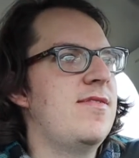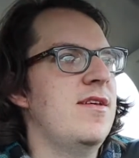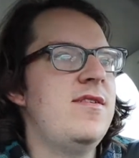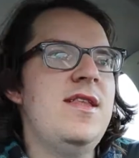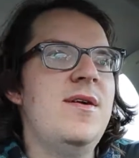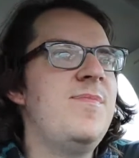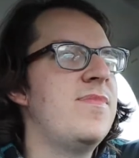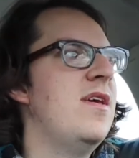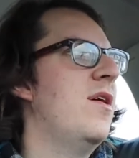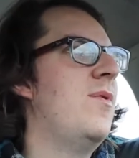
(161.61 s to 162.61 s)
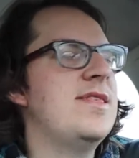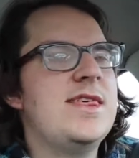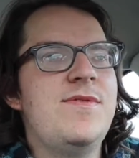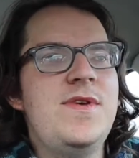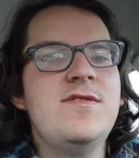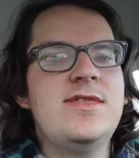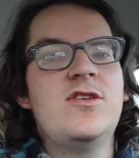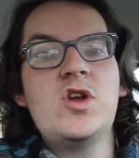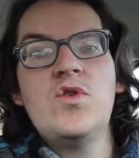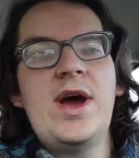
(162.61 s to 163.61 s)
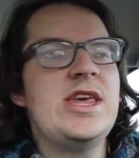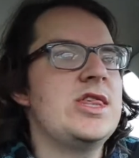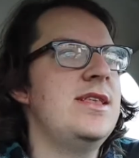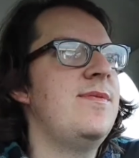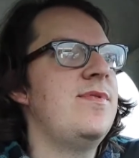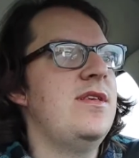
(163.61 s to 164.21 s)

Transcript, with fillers: So, you know, watch these videos in the duration.